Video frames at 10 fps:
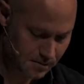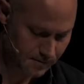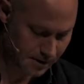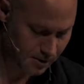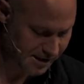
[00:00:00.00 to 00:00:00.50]

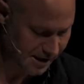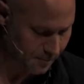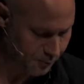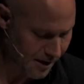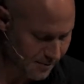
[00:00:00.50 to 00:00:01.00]
because they are
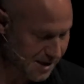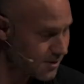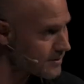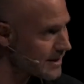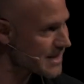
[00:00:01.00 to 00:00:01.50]
premised
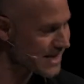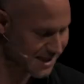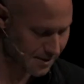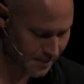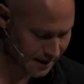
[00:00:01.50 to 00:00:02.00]
on the
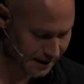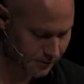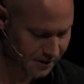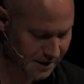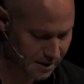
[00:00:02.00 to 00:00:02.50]
systematic
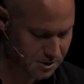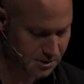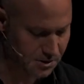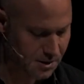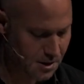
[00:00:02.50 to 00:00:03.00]

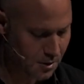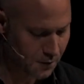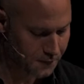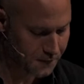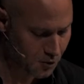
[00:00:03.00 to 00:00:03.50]
reduction
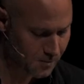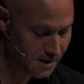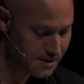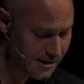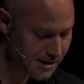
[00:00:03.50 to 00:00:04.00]
of
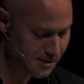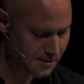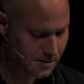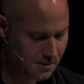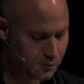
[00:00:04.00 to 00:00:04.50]
humans
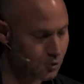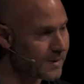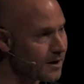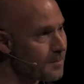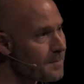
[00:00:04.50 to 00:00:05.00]
to
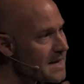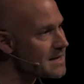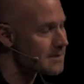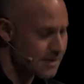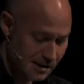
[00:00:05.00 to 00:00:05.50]
mere
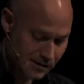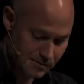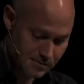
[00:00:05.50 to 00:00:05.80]
means